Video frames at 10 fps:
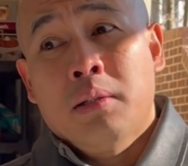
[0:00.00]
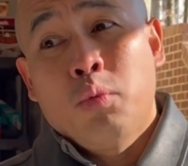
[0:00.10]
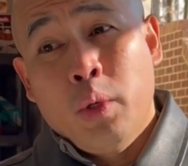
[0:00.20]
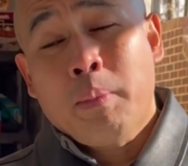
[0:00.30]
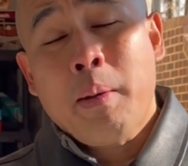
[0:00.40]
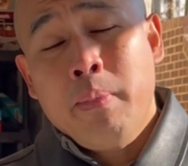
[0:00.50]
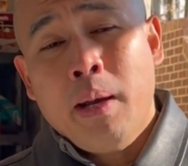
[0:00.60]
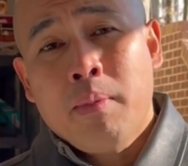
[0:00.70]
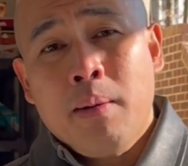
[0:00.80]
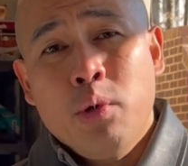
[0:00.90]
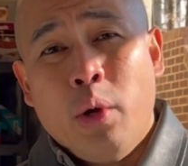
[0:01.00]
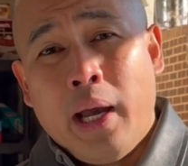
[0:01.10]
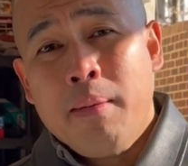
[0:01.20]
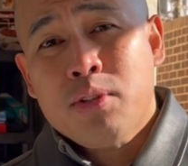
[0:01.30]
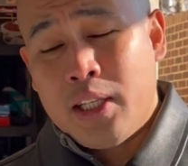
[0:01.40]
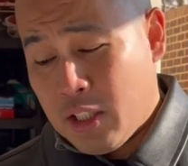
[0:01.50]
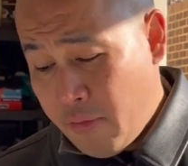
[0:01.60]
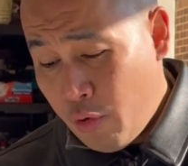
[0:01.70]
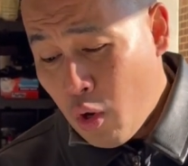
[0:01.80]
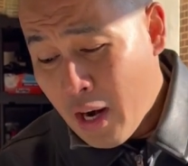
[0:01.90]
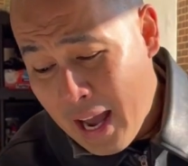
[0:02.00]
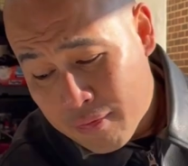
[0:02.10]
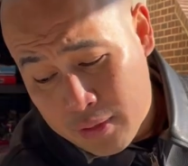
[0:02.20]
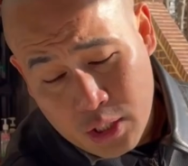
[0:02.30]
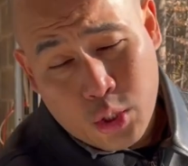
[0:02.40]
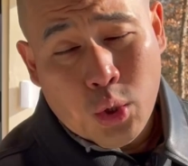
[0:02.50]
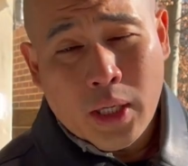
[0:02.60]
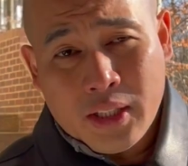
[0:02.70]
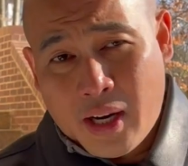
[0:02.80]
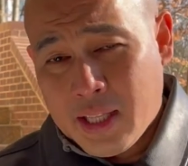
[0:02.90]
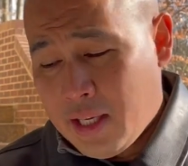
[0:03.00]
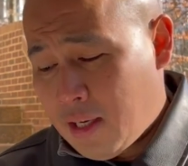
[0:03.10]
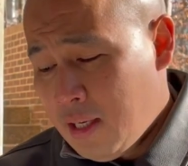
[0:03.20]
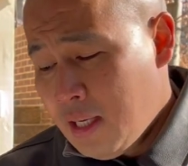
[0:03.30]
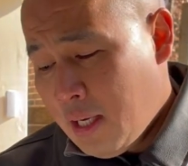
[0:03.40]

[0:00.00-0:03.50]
with my BMW M6, if you don't have this unit right here,